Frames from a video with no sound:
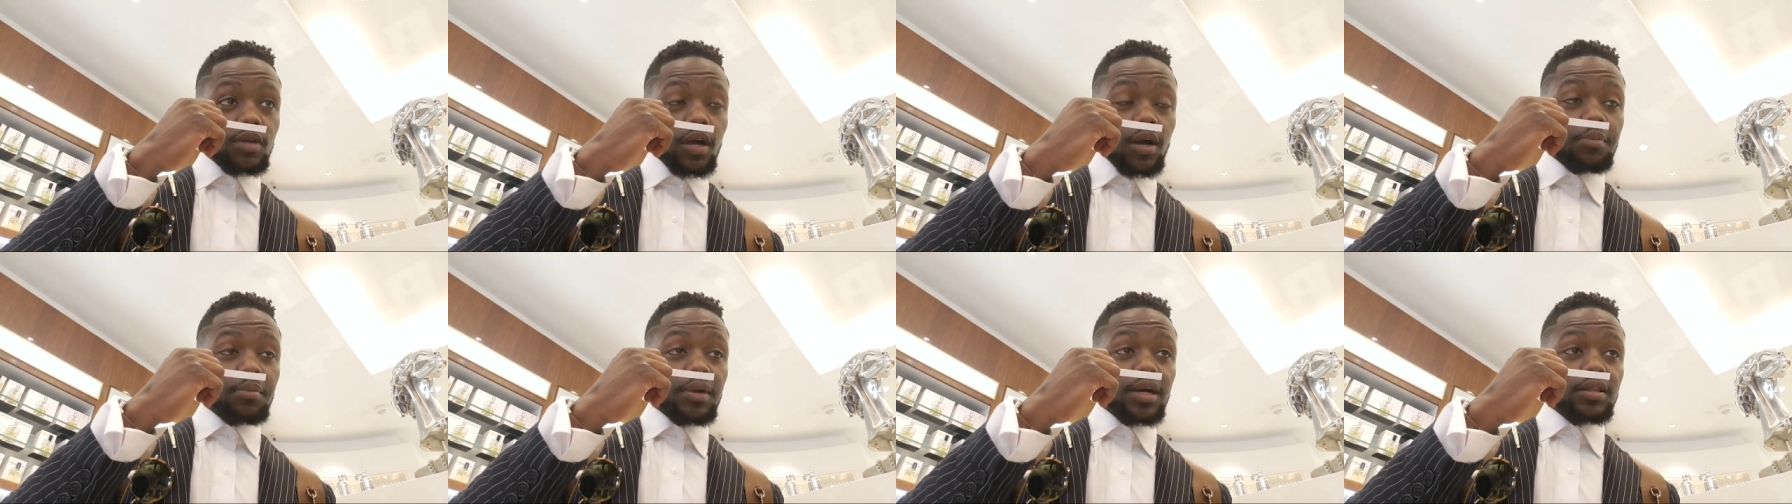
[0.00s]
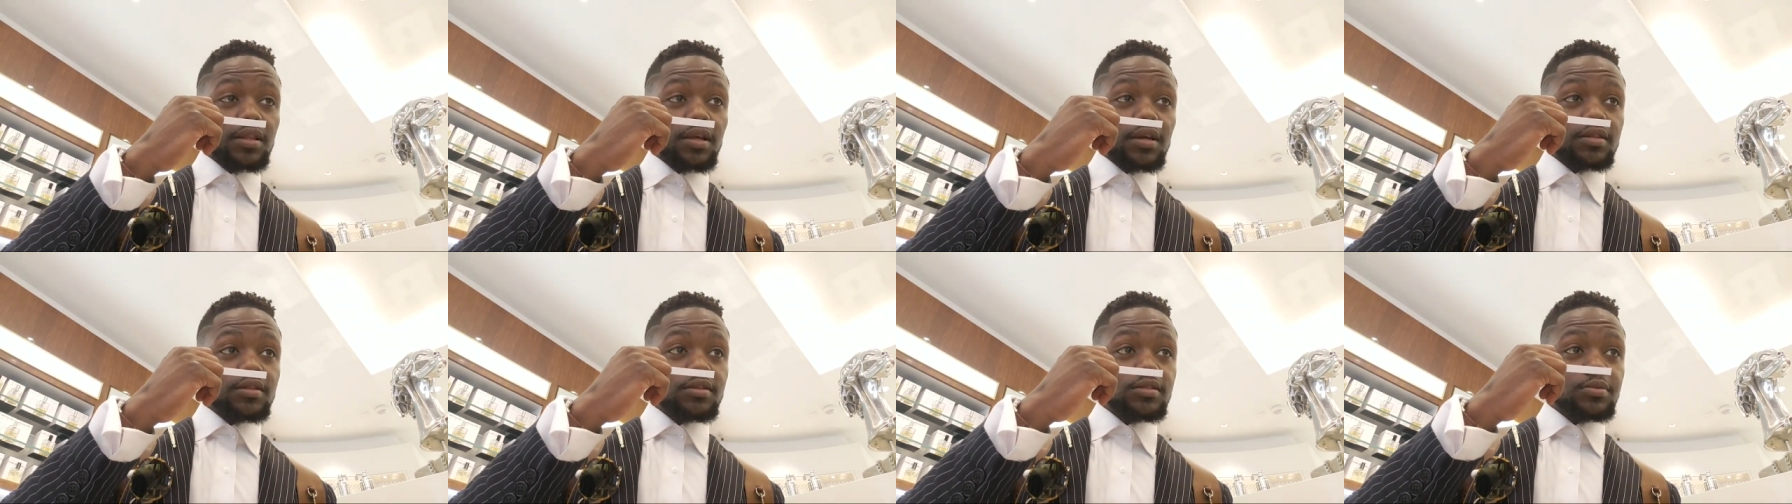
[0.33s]
I might
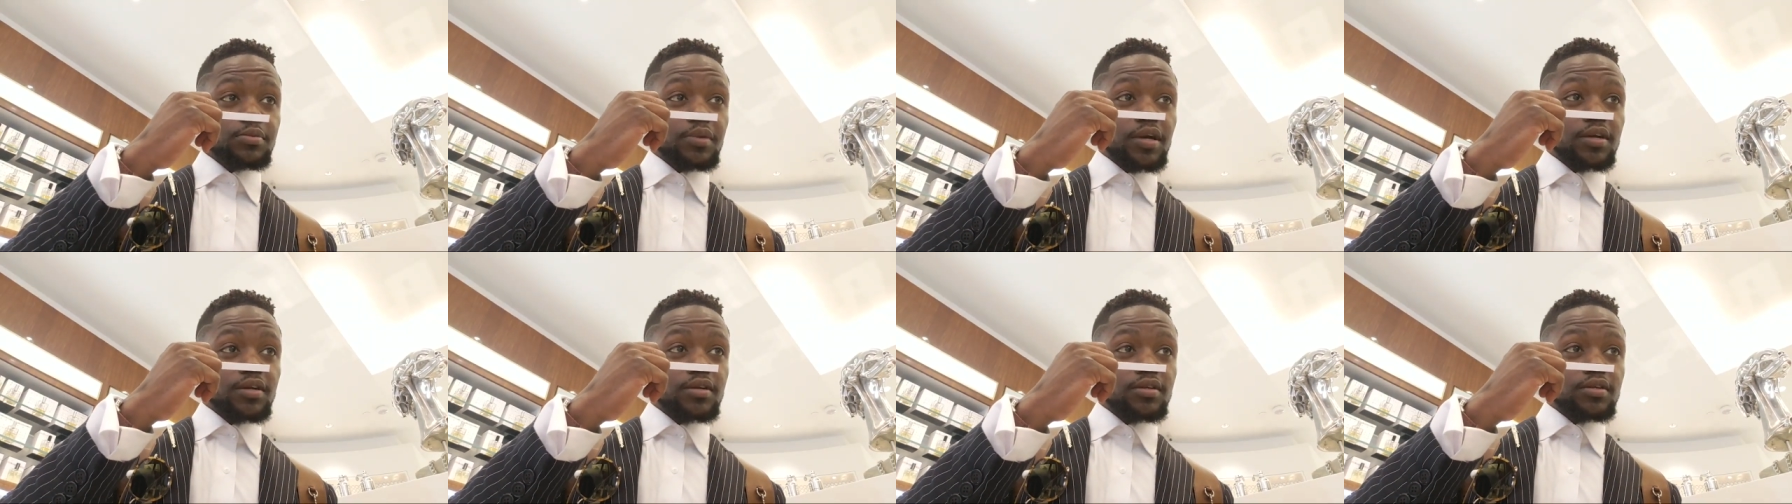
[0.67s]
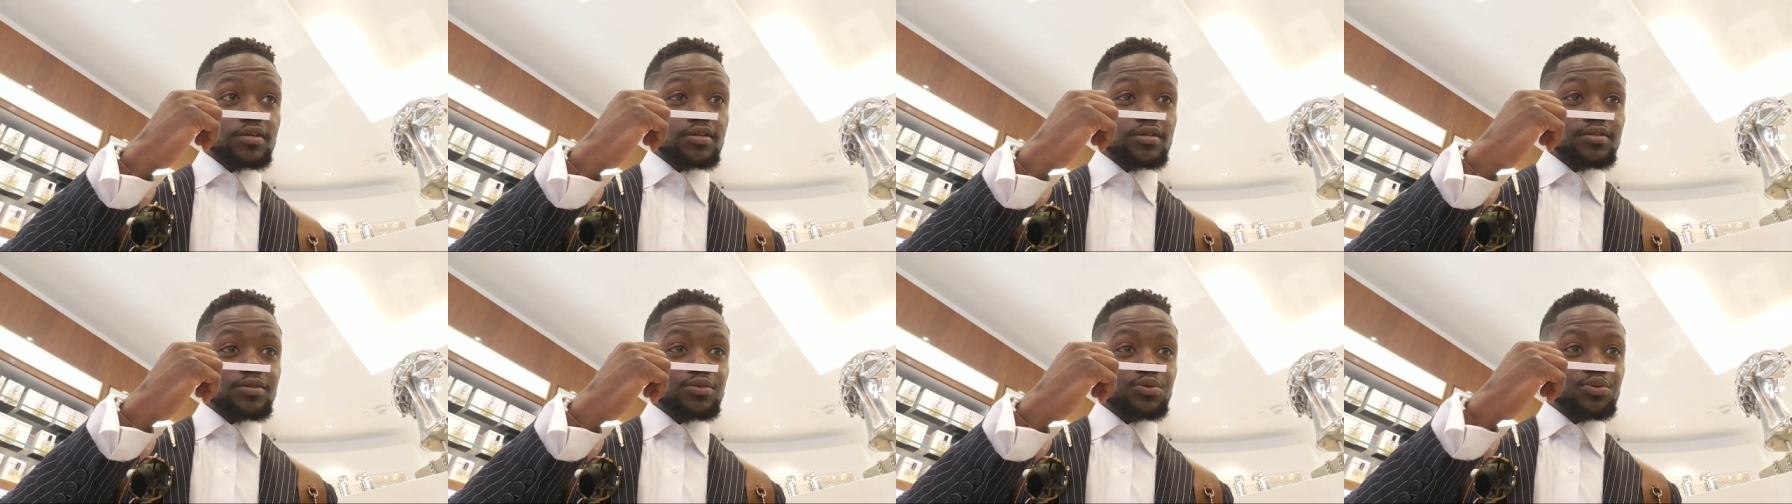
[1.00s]
like this better
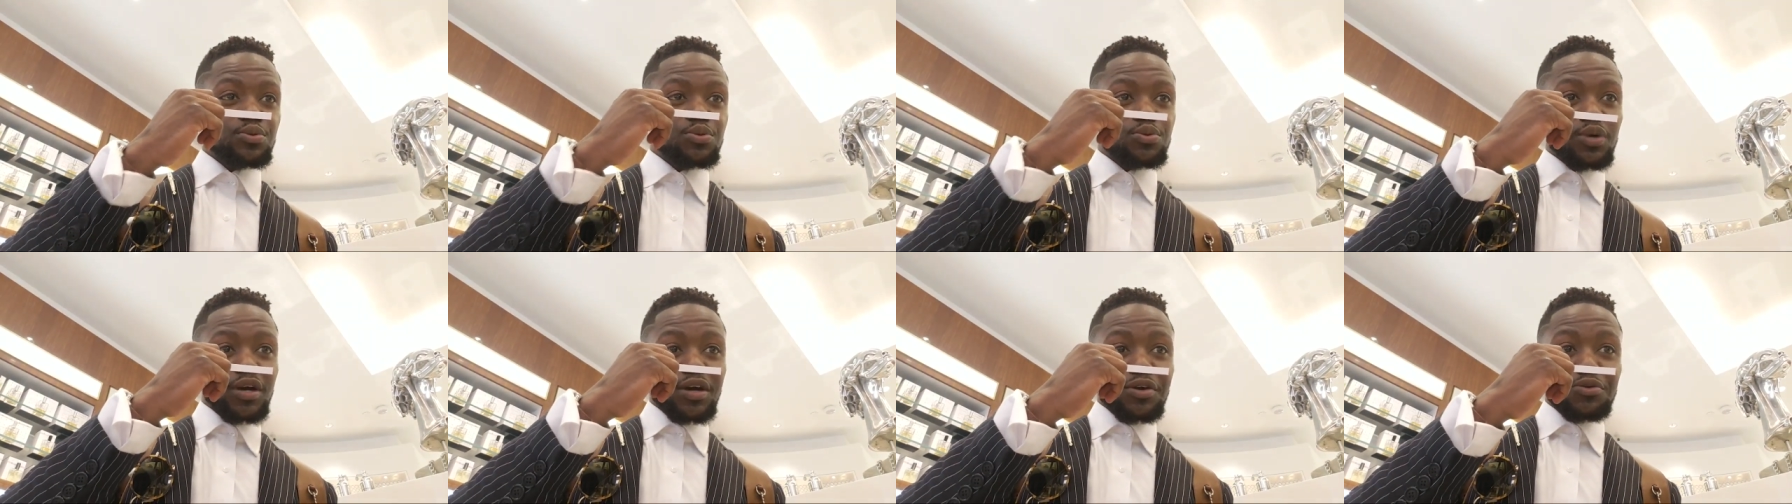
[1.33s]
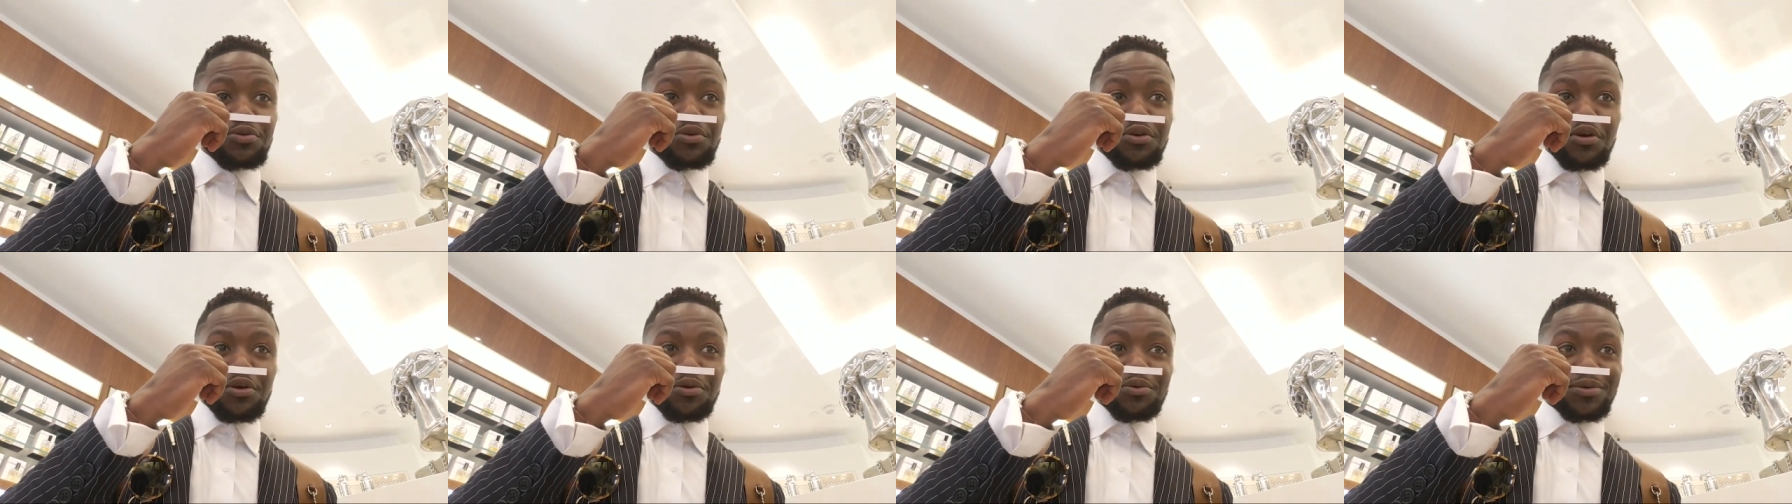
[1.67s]
than, ooh, I
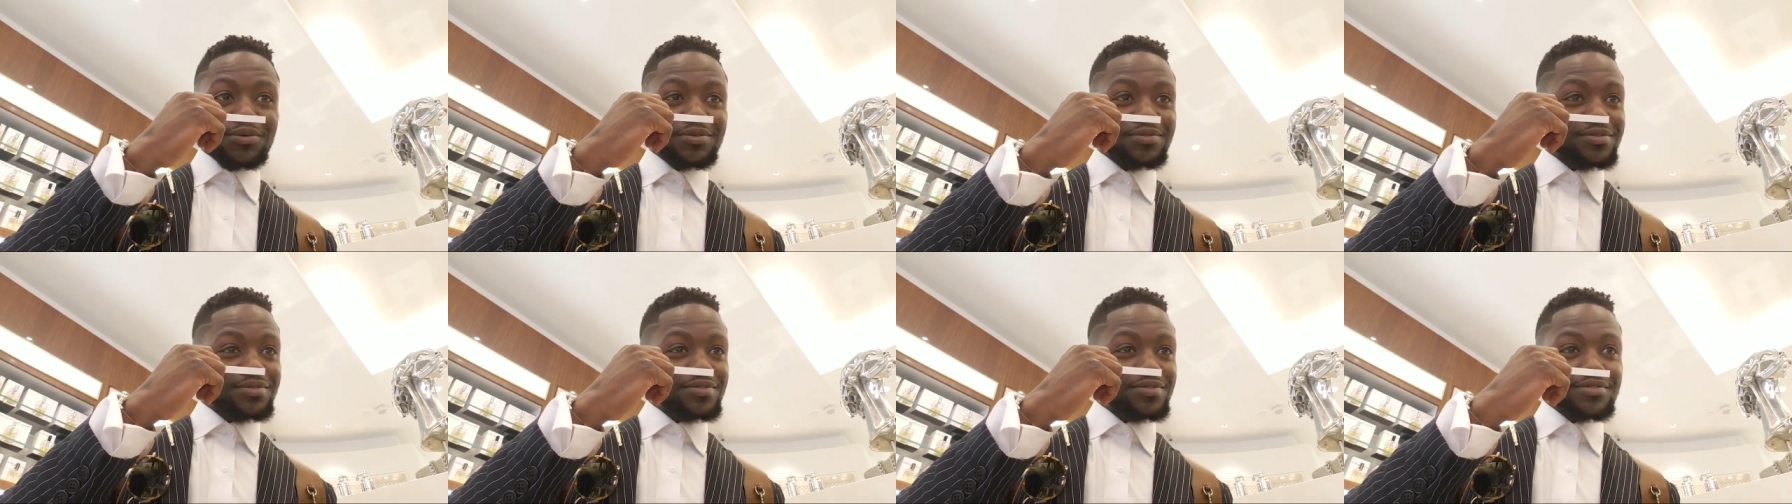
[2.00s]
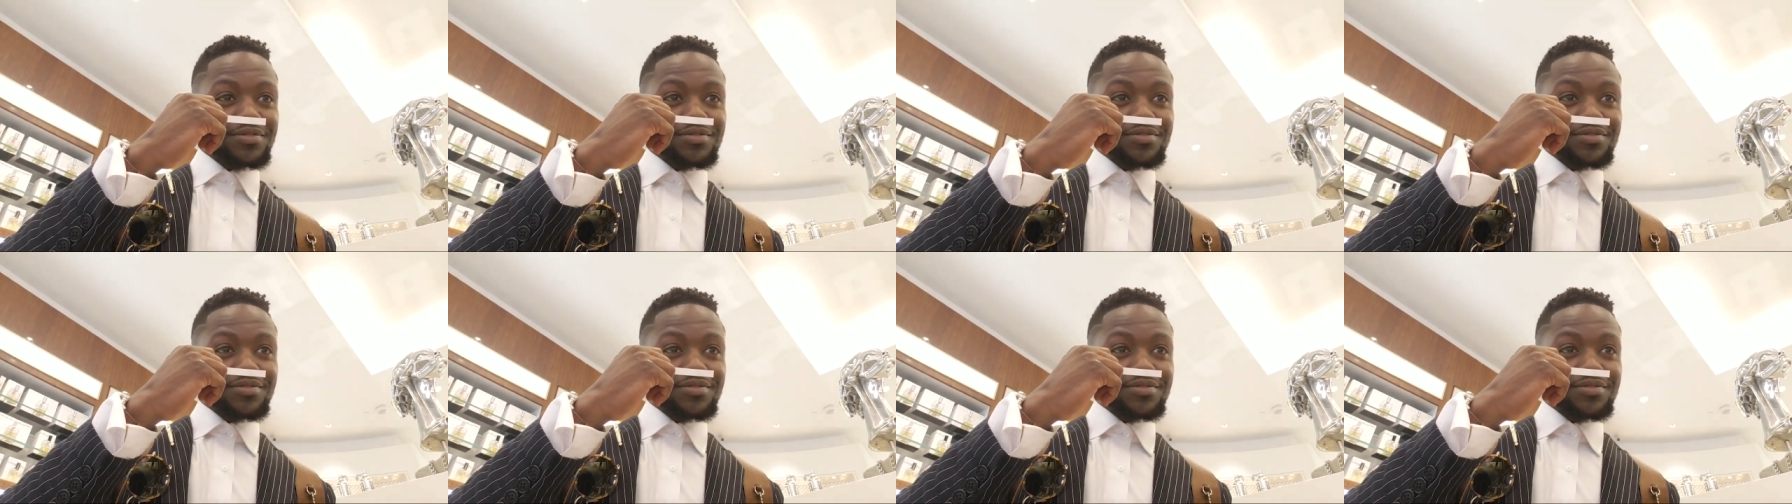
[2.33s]
don't know.